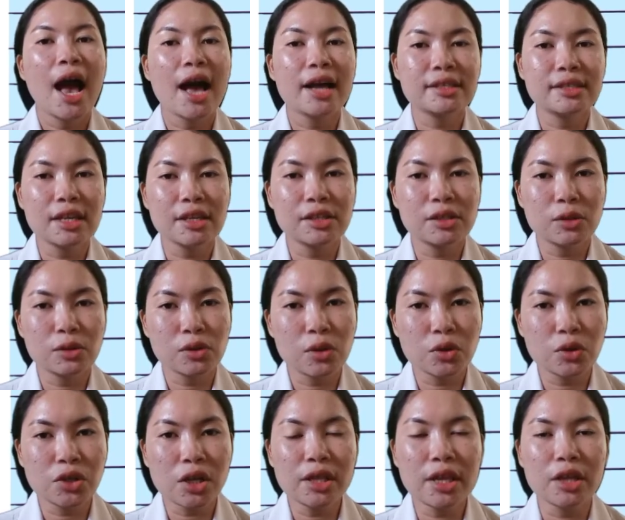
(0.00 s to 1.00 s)
Access to
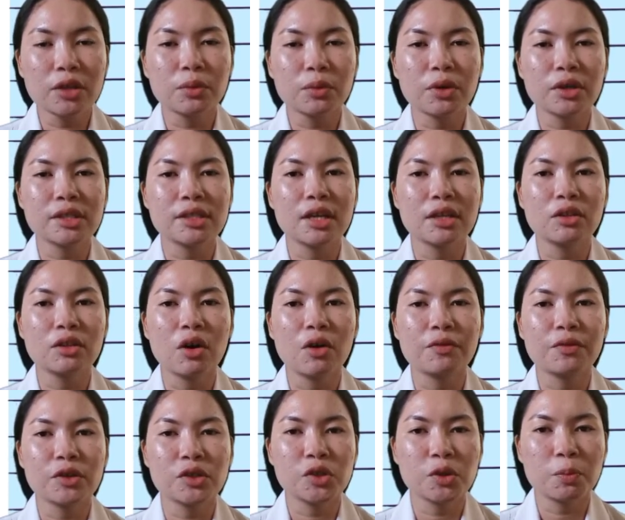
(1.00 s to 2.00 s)
social networks that
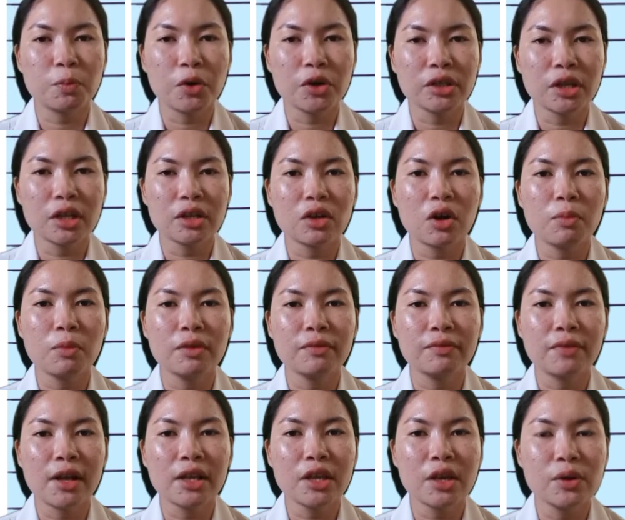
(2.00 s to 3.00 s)
offer support and
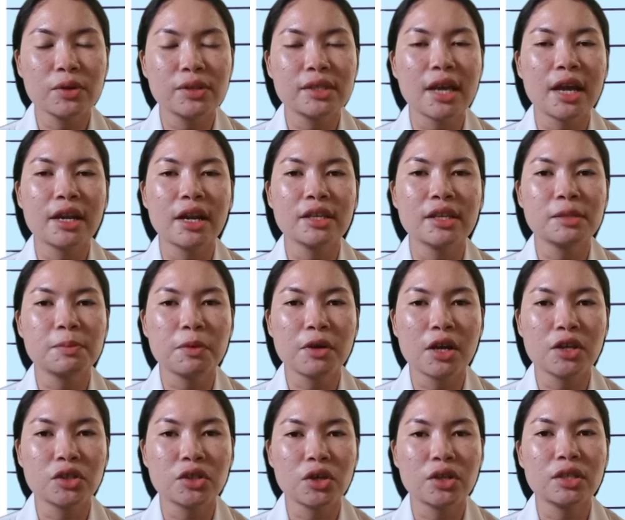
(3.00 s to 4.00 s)
common values and
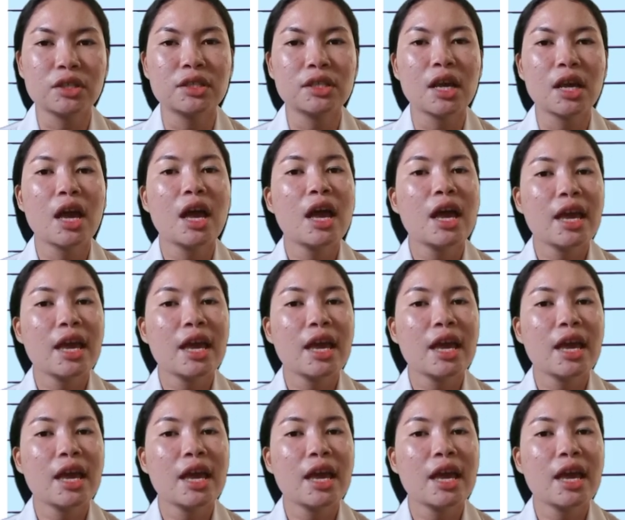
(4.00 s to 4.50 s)
aspirations